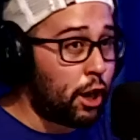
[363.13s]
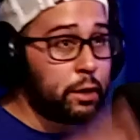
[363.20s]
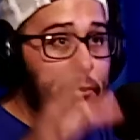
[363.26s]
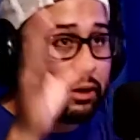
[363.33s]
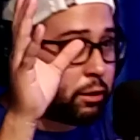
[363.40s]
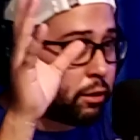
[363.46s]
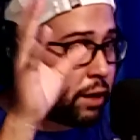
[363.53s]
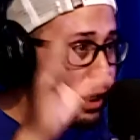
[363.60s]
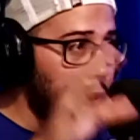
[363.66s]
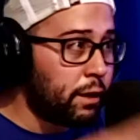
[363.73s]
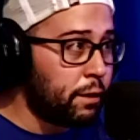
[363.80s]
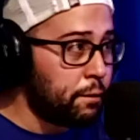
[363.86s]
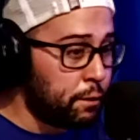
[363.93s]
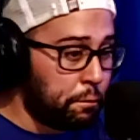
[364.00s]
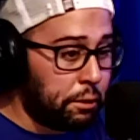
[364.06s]

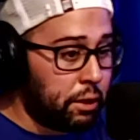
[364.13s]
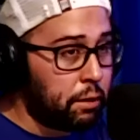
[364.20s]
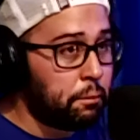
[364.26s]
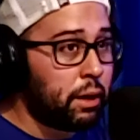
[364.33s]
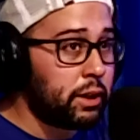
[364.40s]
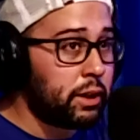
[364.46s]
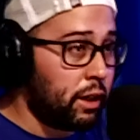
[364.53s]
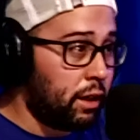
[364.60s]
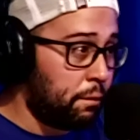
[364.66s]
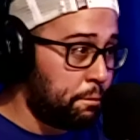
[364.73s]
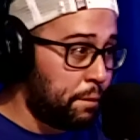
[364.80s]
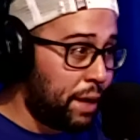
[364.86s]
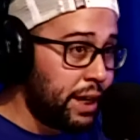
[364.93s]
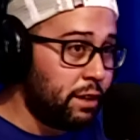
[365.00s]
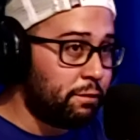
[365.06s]
McGregor, you put them on the
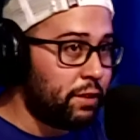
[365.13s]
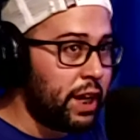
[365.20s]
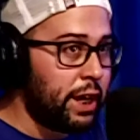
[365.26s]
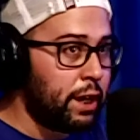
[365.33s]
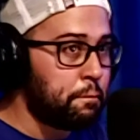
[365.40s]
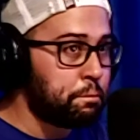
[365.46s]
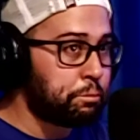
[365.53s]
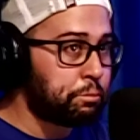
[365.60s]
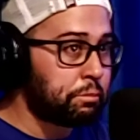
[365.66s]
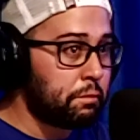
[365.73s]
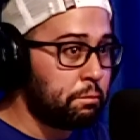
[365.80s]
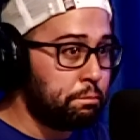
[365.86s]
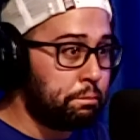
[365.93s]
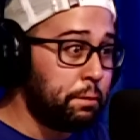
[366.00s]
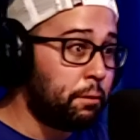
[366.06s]
main event,
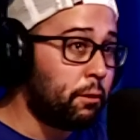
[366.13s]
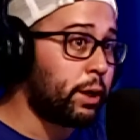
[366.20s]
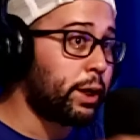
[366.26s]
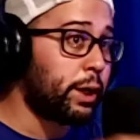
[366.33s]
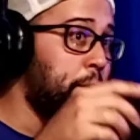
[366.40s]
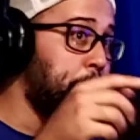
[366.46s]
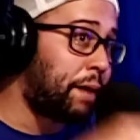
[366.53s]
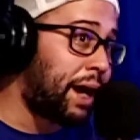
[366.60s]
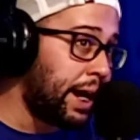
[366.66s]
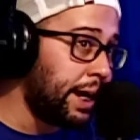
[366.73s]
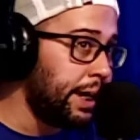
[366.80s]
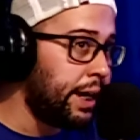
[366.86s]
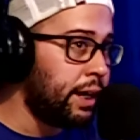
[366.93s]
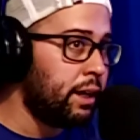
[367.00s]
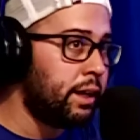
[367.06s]
people are gonna buy
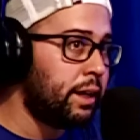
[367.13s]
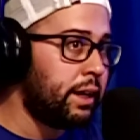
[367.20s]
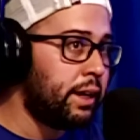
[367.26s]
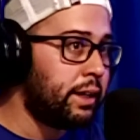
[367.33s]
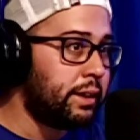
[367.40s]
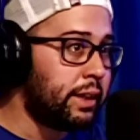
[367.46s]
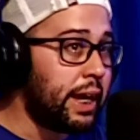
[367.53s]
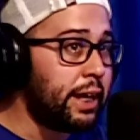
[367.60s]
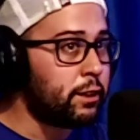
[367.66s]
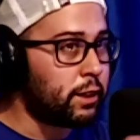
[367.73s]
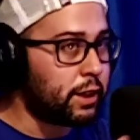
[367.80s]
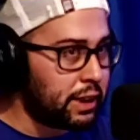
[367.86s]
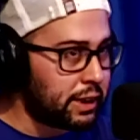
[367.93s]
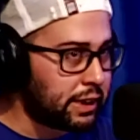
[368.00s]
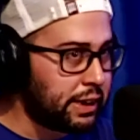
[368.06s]
it. Then they're
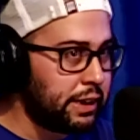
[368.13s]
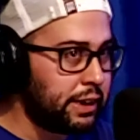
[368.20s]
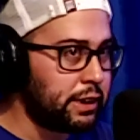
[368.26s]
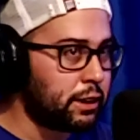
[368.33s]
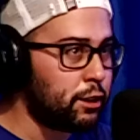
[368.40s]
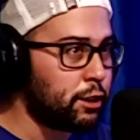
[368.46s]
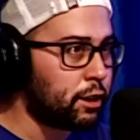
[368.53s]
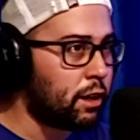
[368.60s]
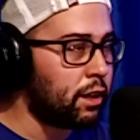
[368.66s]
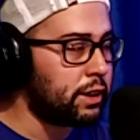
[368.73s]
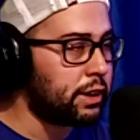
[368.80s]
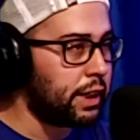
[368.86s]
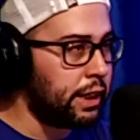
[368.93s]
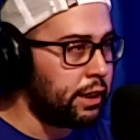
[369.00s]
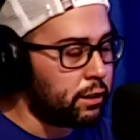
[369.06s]
gonna see these undercards
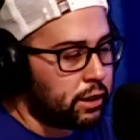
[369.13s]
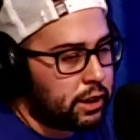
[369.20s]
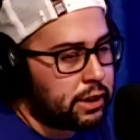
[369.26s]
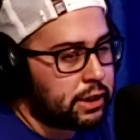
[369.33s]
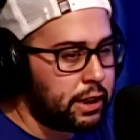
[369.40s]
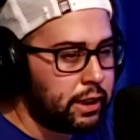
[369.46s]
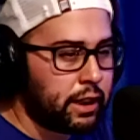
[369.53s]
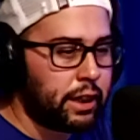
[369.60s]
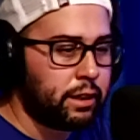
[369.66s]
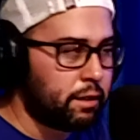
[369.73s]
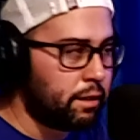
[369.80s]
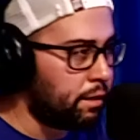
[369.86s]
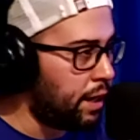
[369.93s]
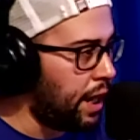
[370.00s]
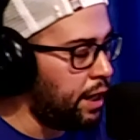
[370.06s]
and they're gonna say like,
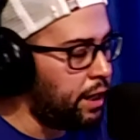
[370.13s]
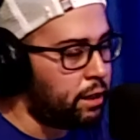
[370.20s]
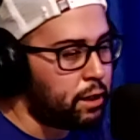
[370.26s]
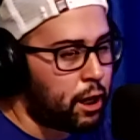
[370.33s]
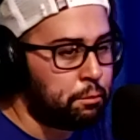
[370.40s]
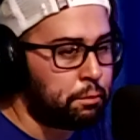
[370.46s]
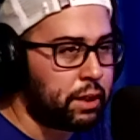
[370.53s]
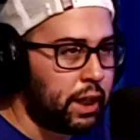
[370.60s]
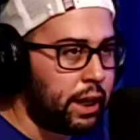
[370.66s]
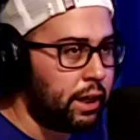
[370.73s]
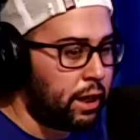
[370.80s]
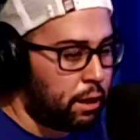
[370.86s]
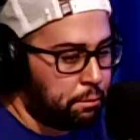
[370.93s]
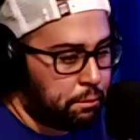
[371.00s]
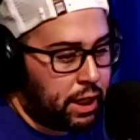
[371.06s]
"Hey, I'm glad, yeah.
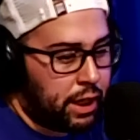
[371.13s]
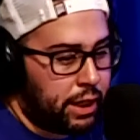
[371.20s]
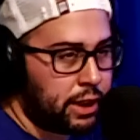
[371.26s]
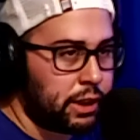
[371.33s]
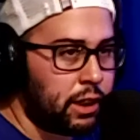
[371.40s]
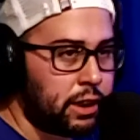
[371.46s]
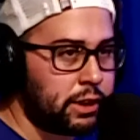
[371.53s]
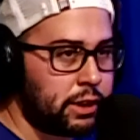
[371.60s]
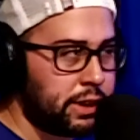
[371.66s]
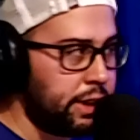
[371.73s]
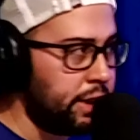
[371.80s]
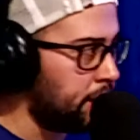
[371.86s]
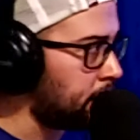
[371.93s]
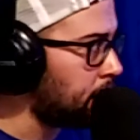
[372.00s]
I'm glad and I got make to see more, this."